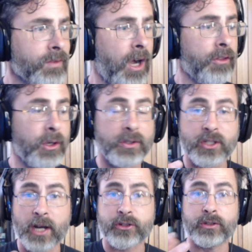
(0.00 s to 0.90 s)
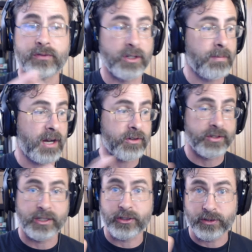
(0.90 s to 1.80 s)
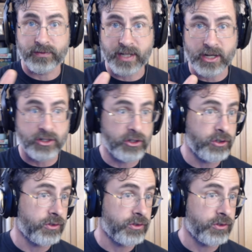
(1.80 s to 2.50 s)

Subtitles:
Although it's not true for democracy or unification, as you'll